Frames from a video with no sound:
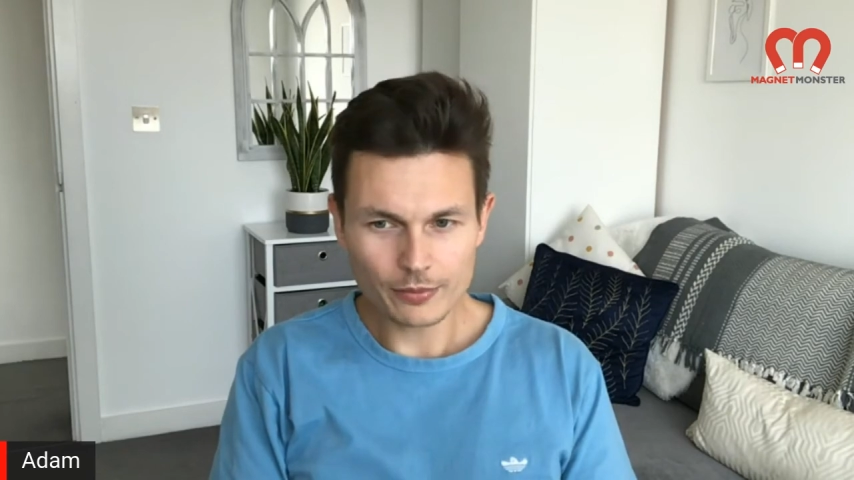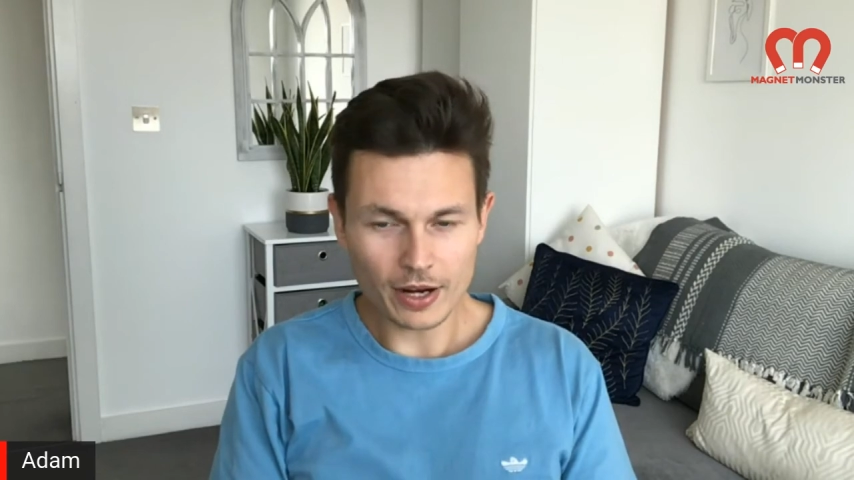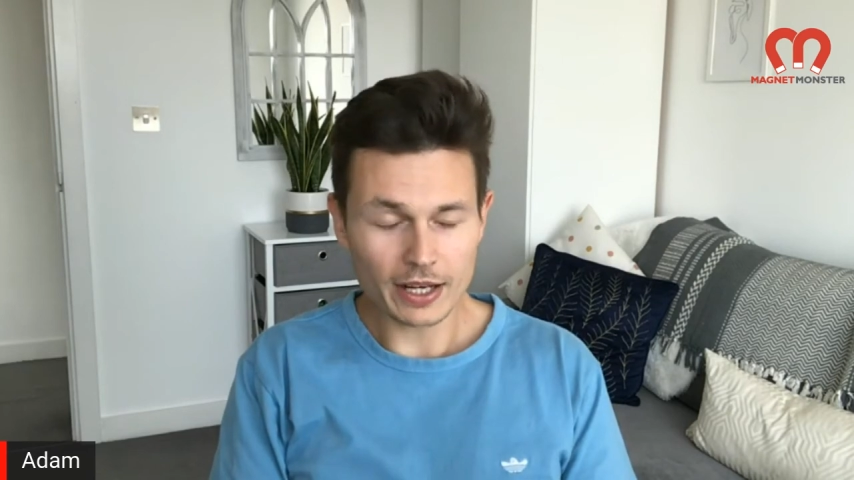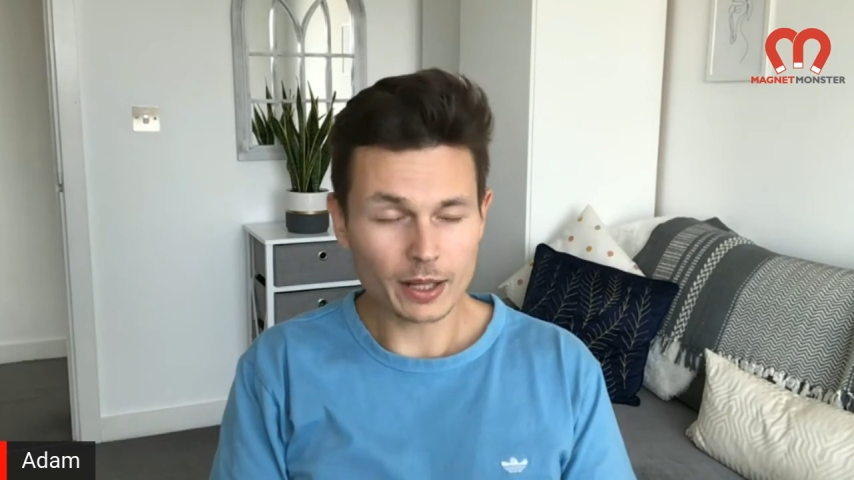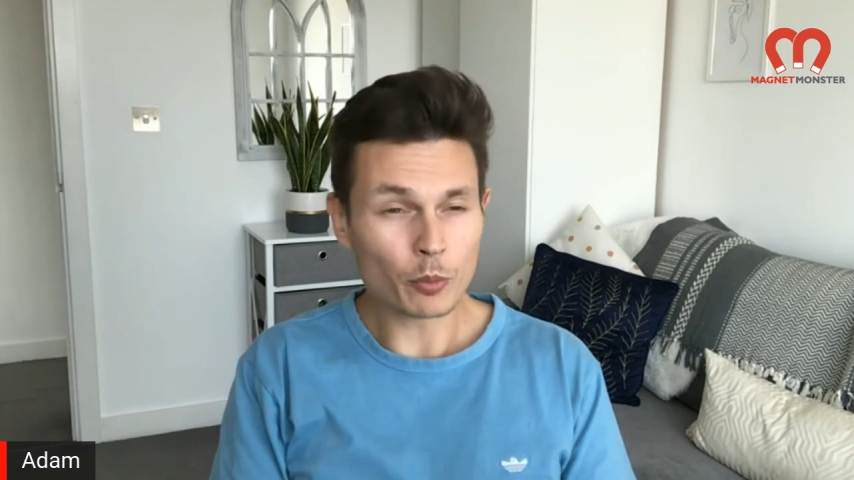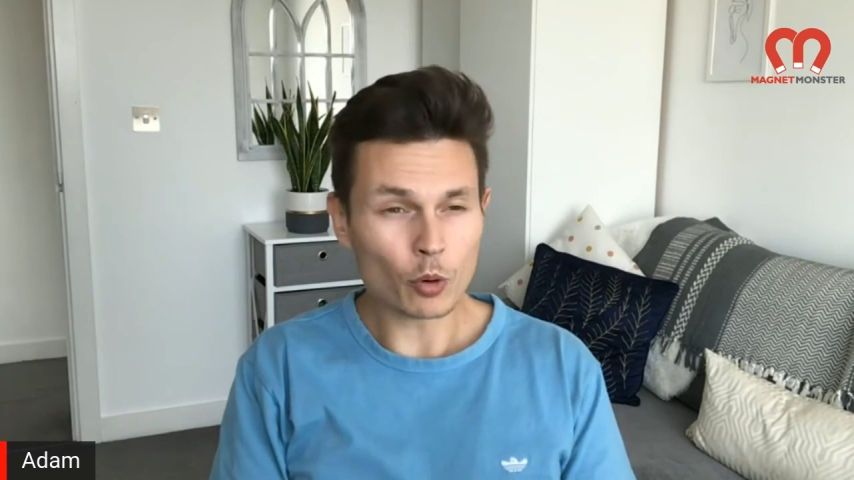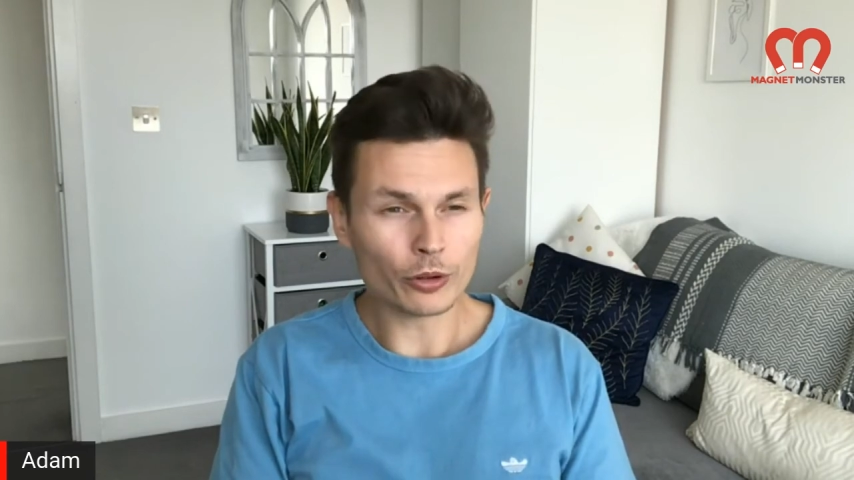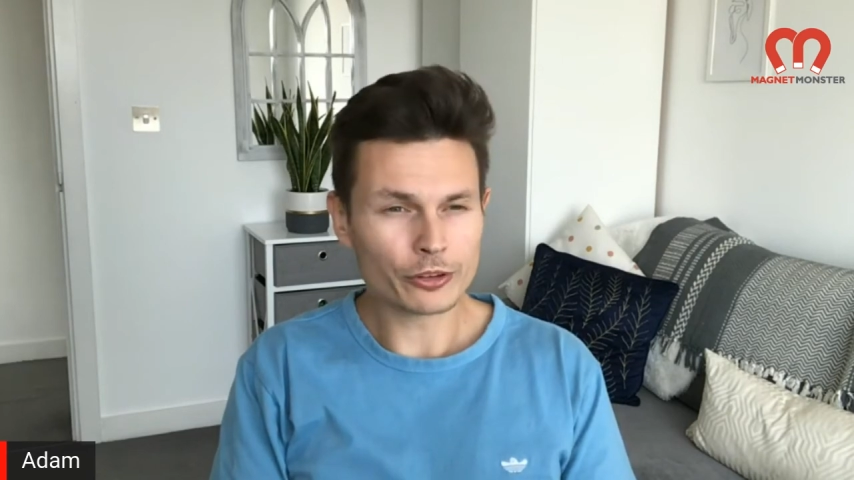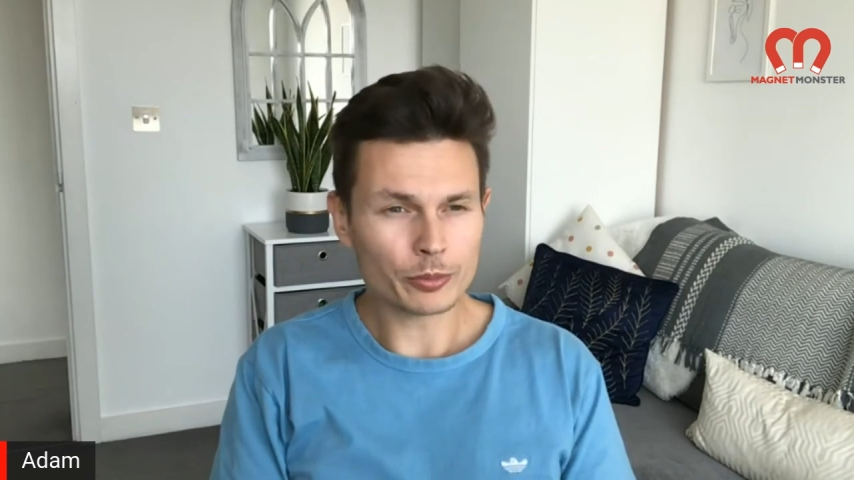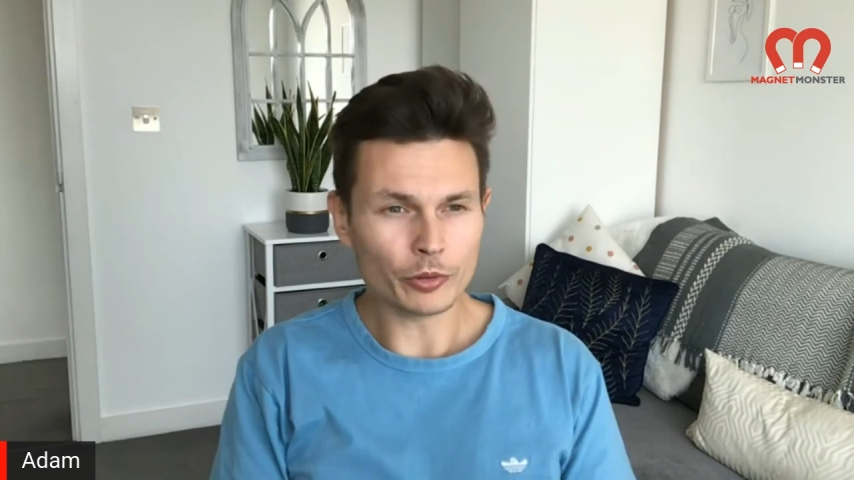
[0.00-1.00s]
very
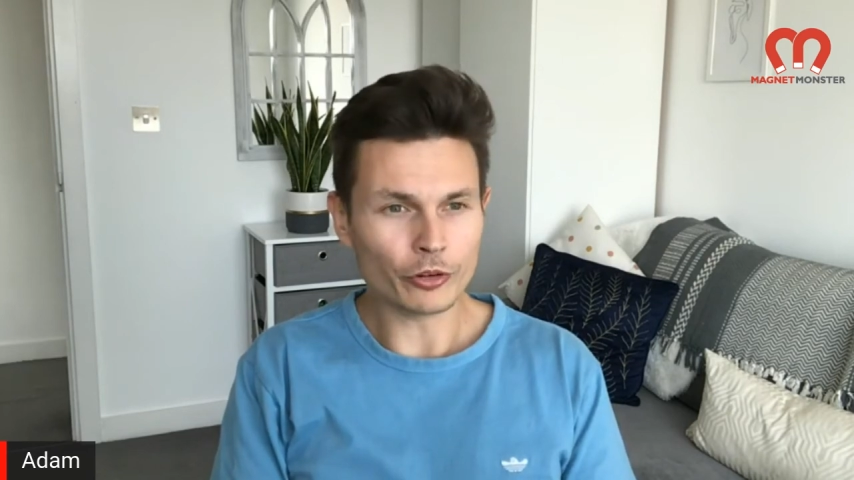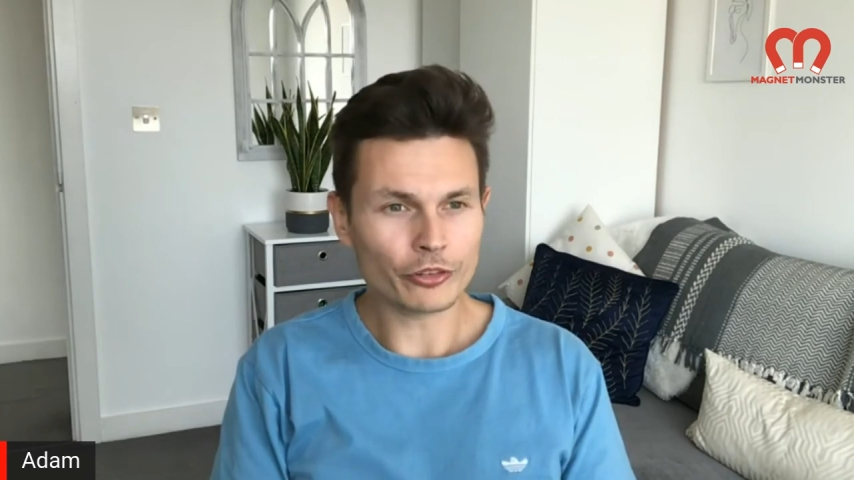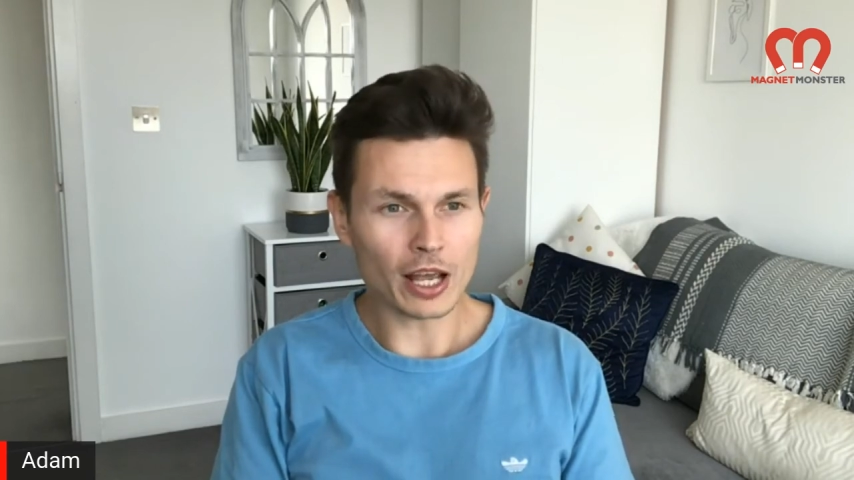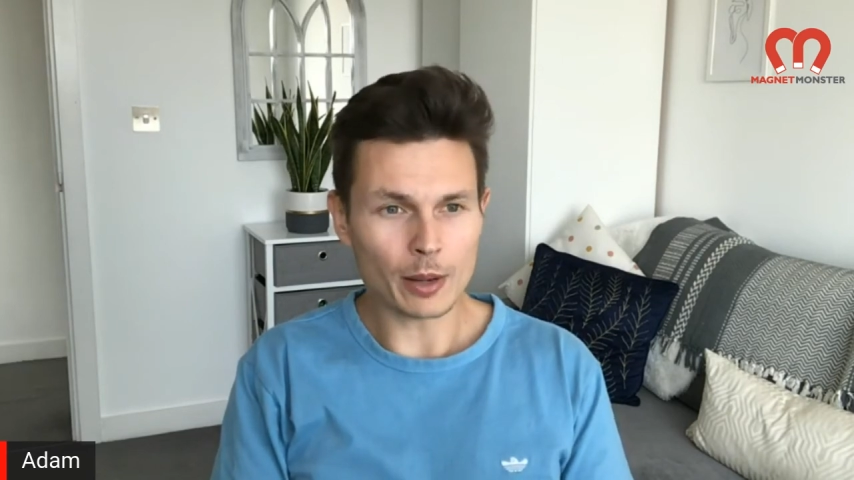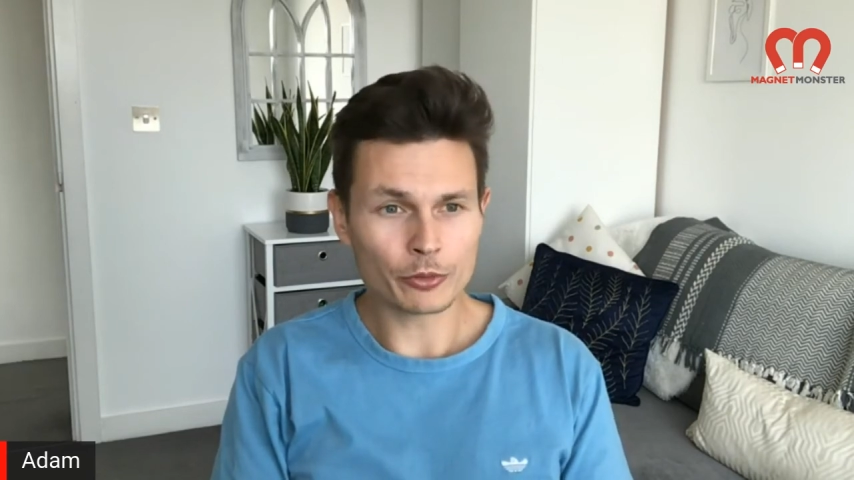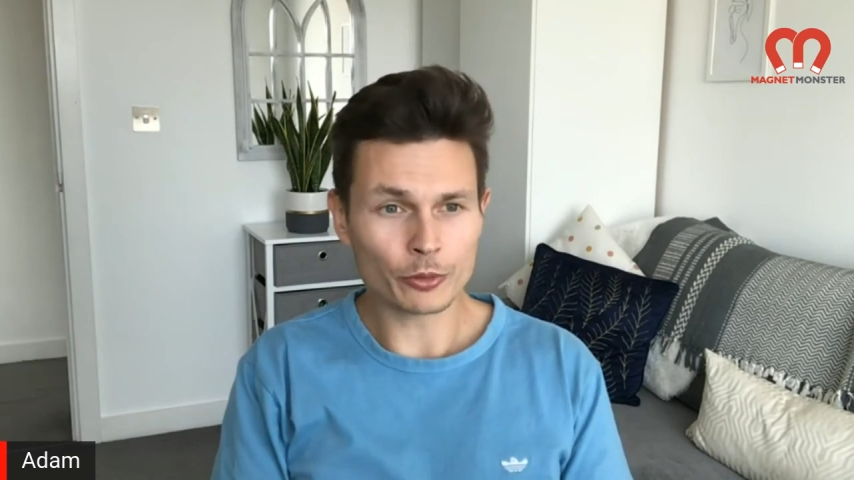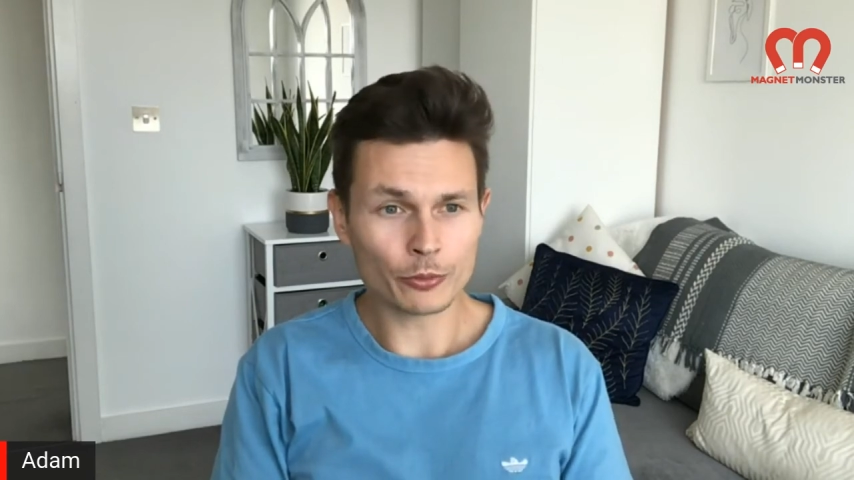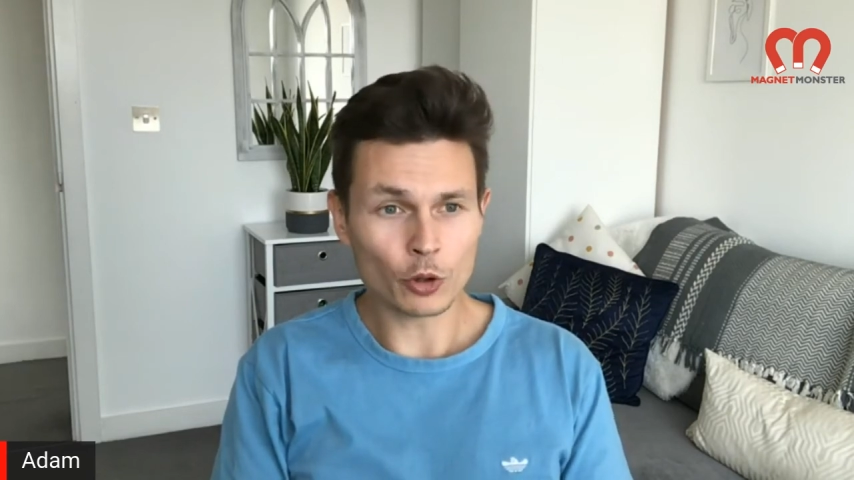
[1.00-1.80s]
important to be receptive